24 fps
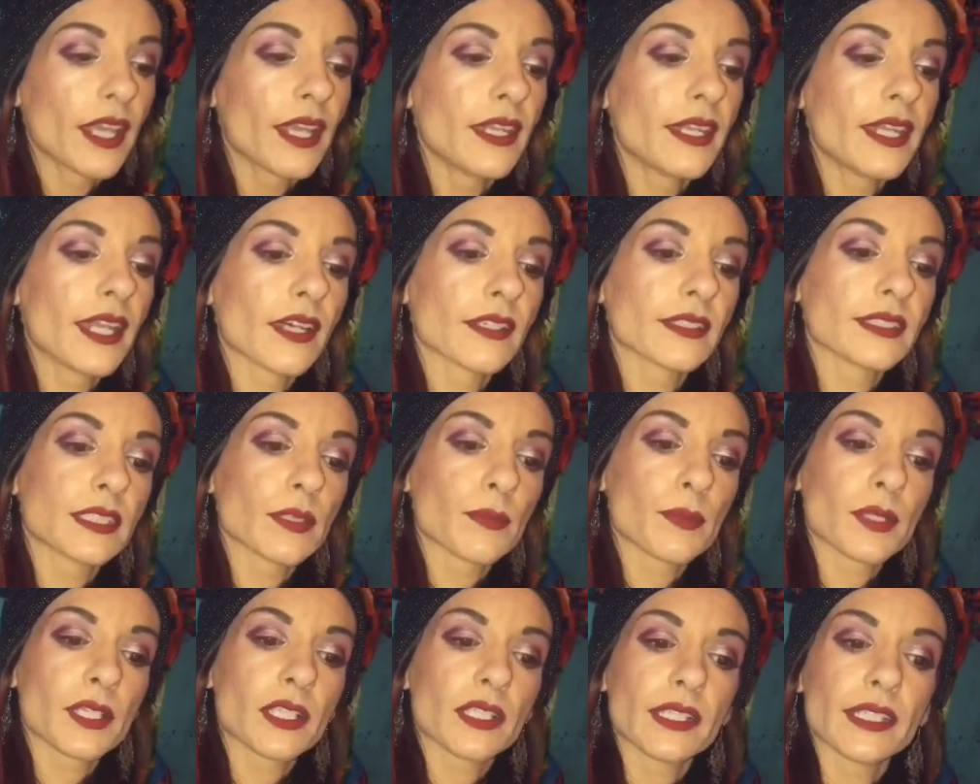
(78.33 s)
Now,
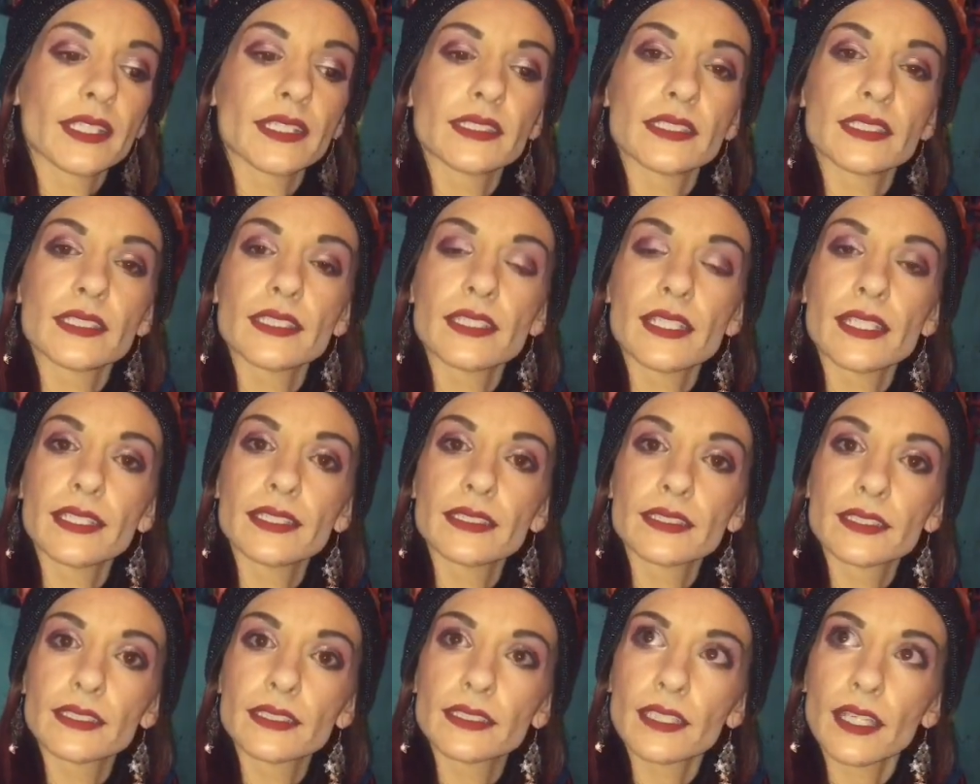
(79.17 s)
typically in
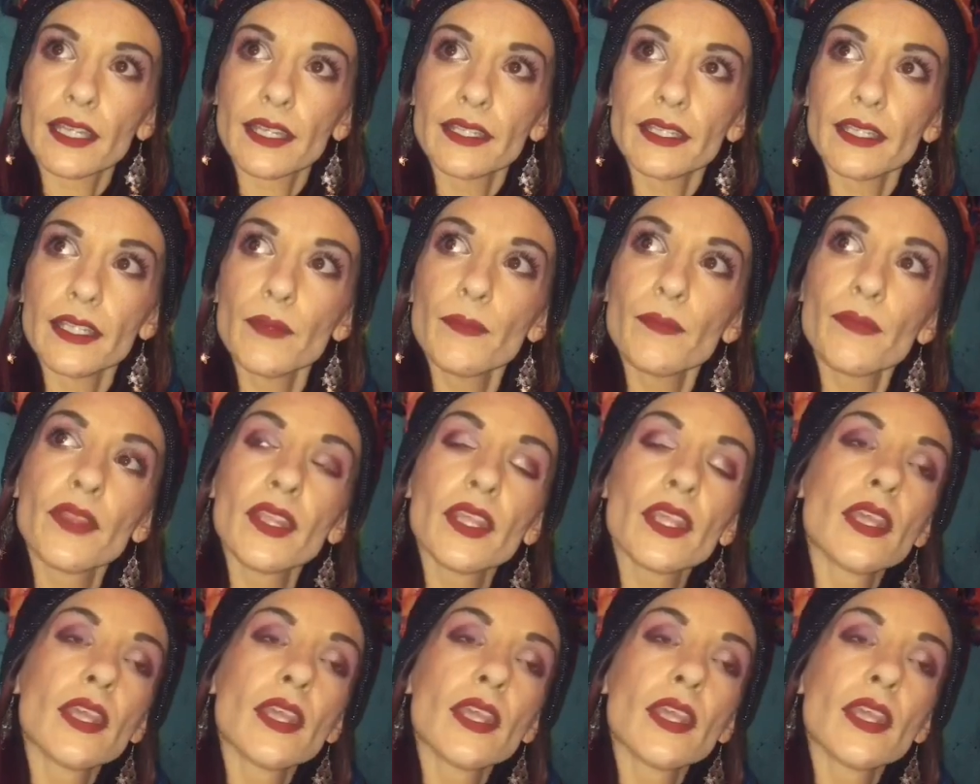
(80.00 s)
today's society,